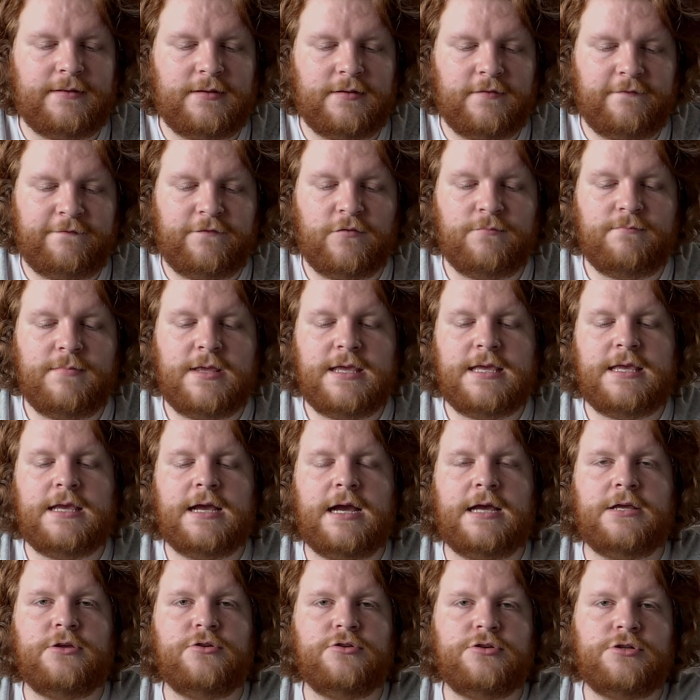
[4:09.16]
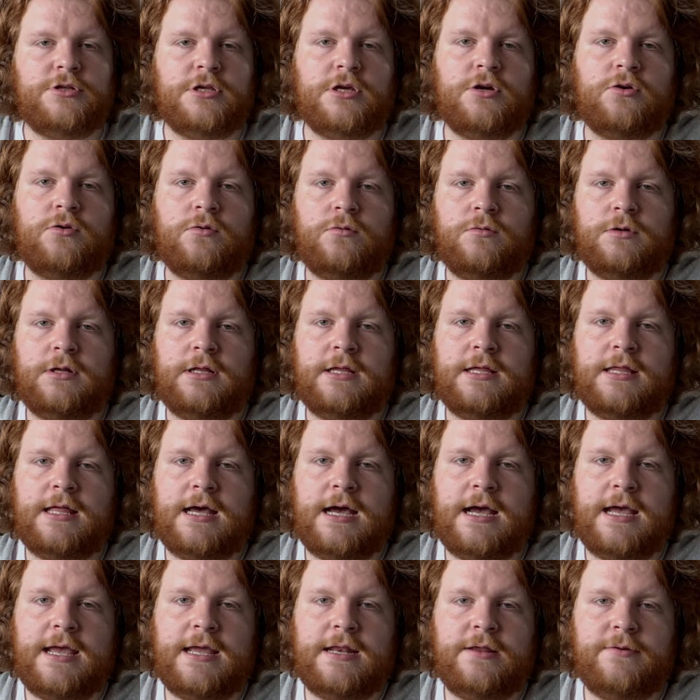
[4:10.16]
for me, I usually hold it like
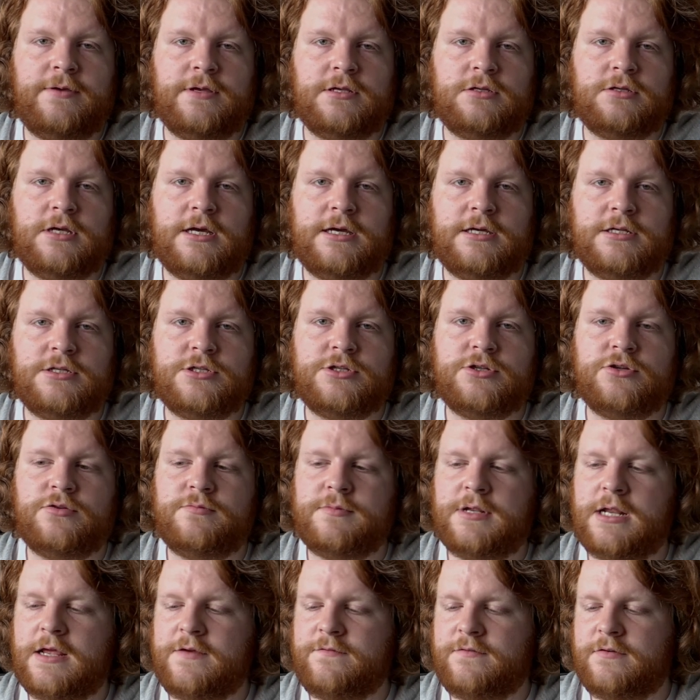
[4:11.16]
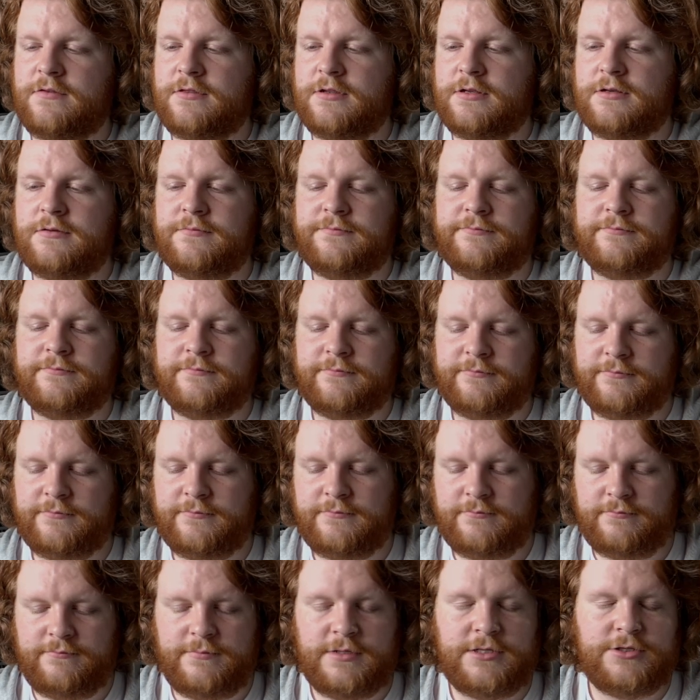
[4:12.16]
that anyway, so I can zoom and everything,
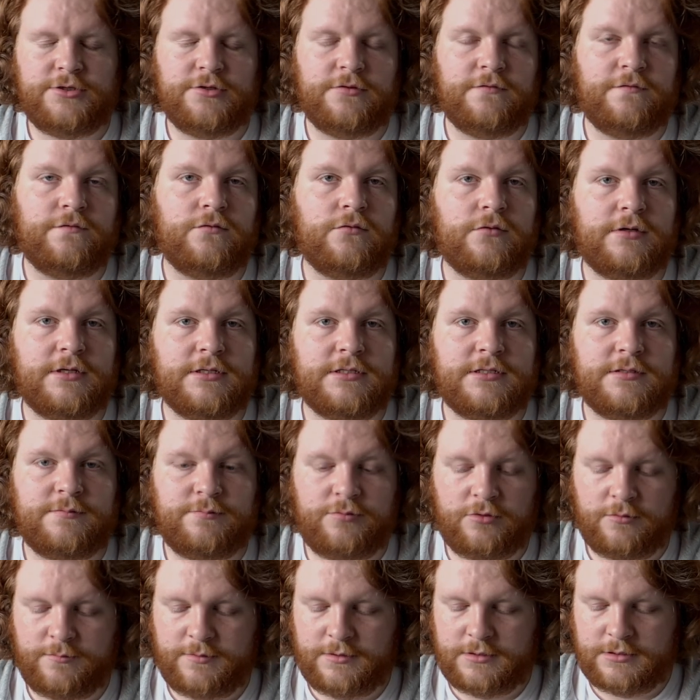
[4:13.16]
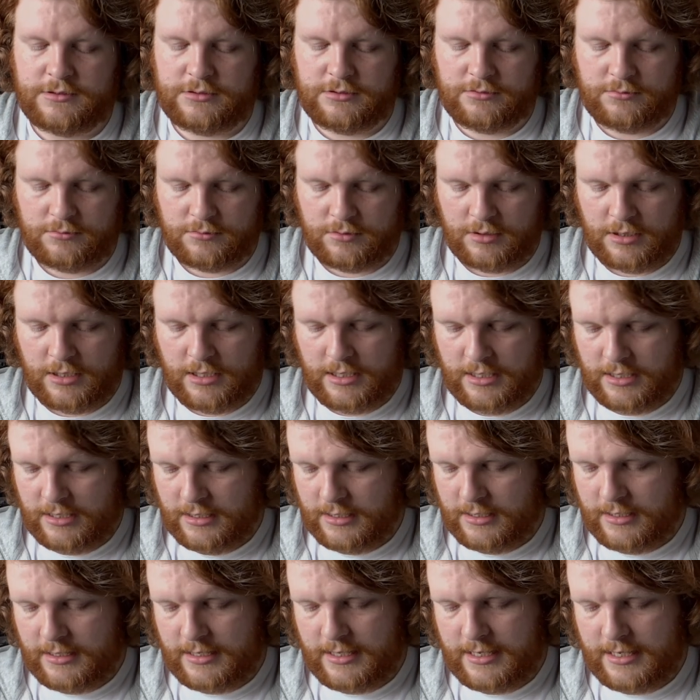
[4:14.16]
make sure the focus is proper. So
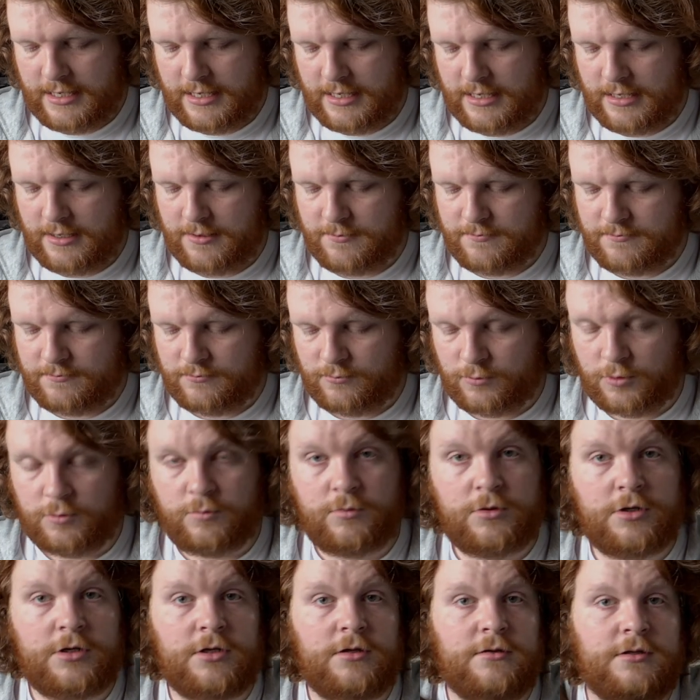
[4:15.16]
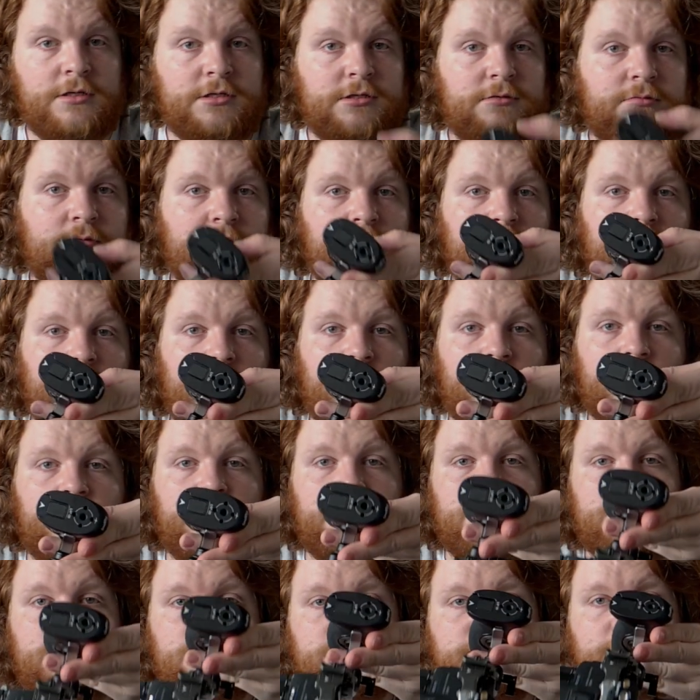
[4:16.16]
this is what we're working
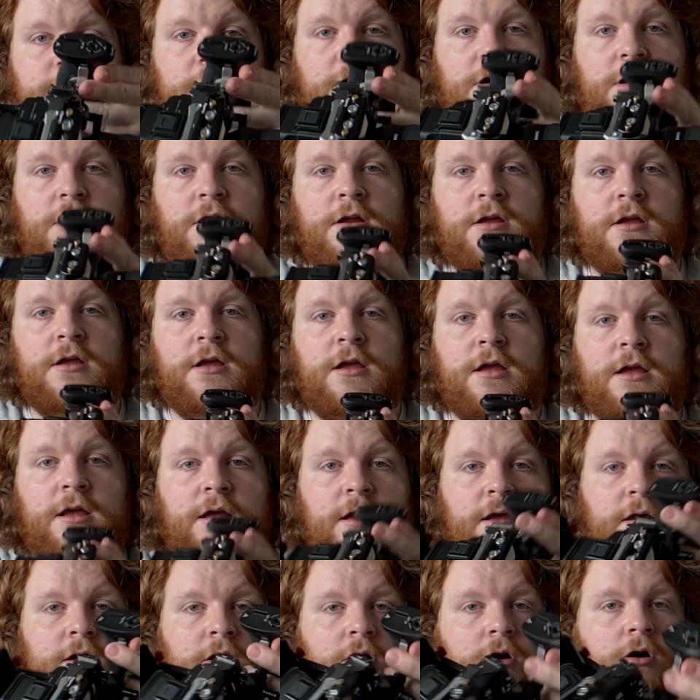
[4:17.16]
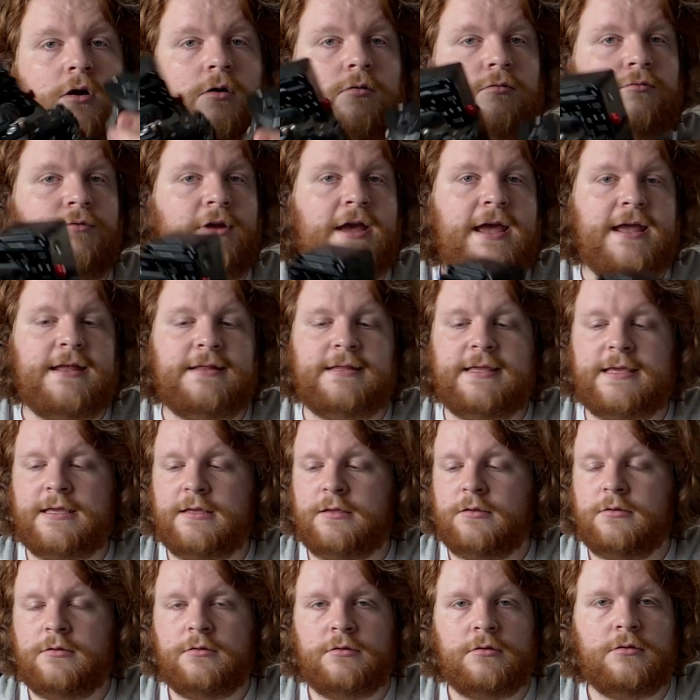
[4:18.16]
with so far.
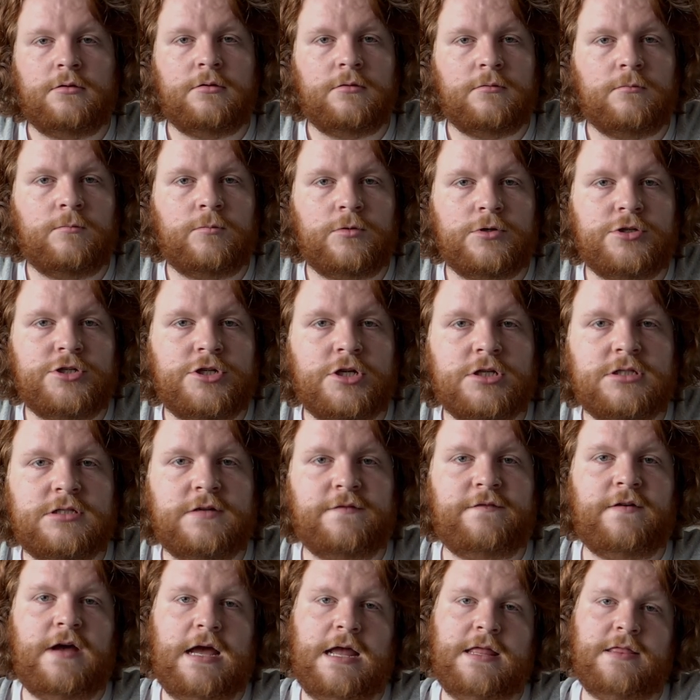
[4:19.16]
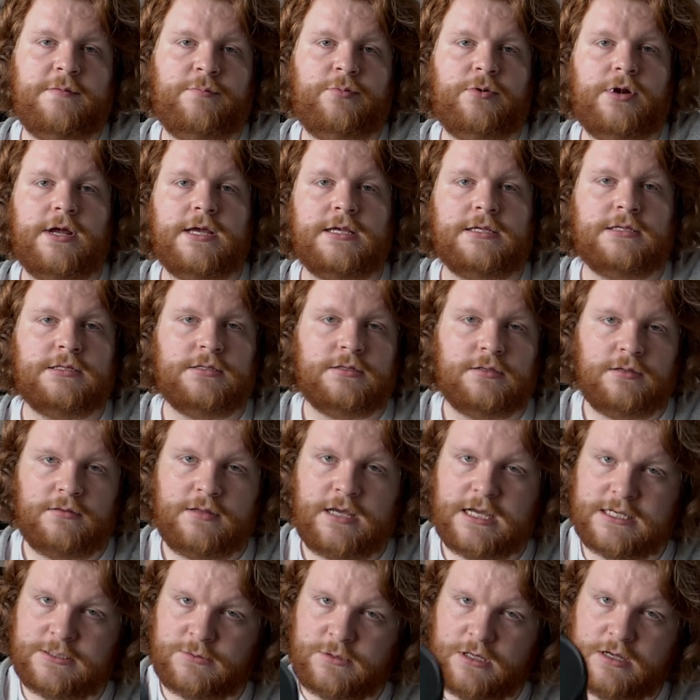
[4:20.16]
Already, we're justifying the price.
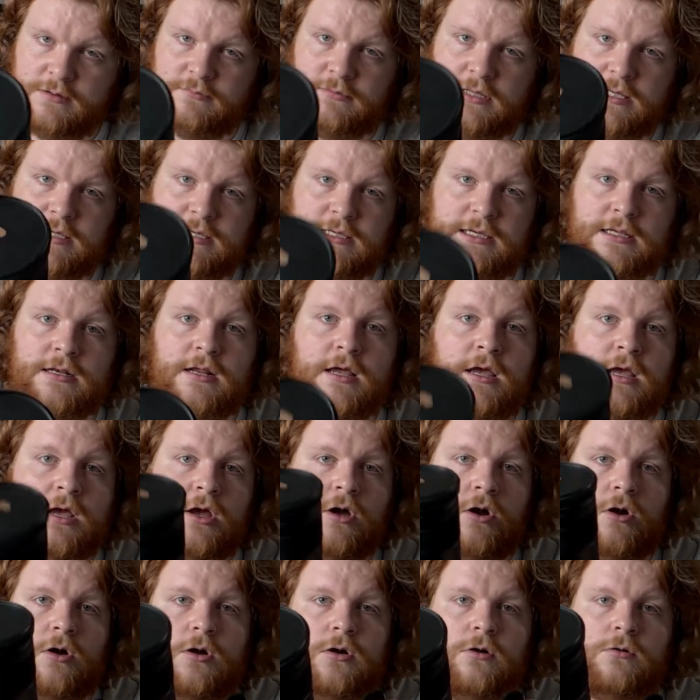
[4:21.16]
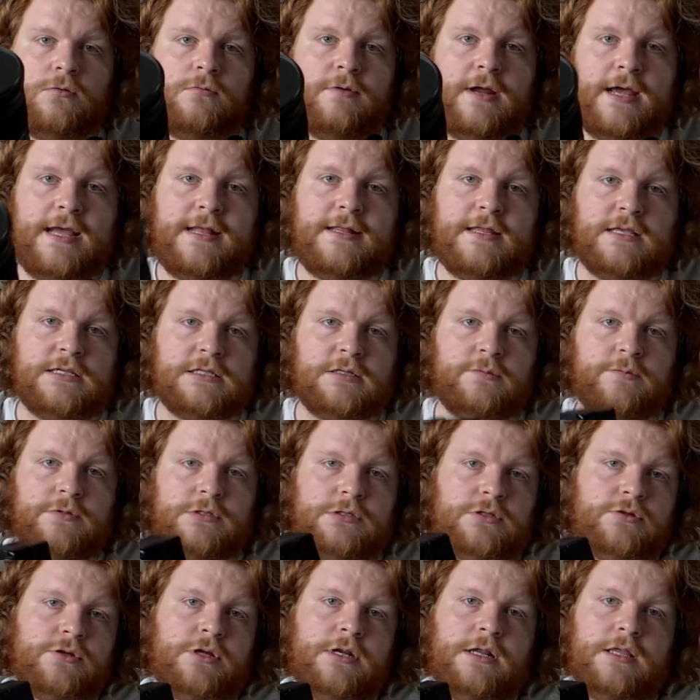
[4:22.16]
That's what I'm liking. Already
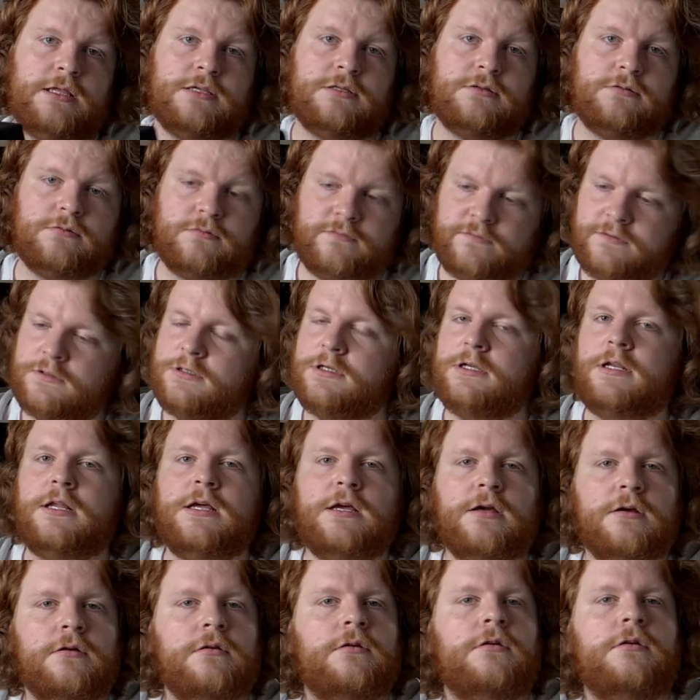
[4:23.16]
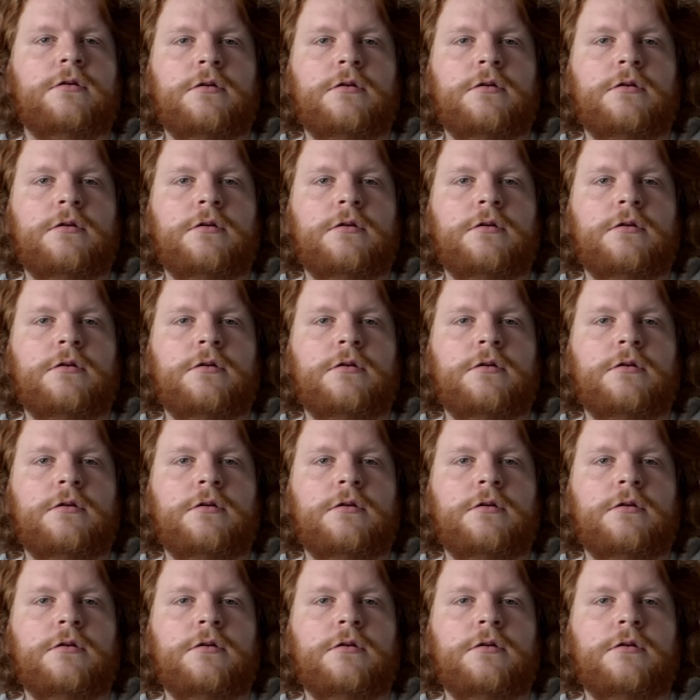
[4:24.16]
someone's looking at this going, fucking hell,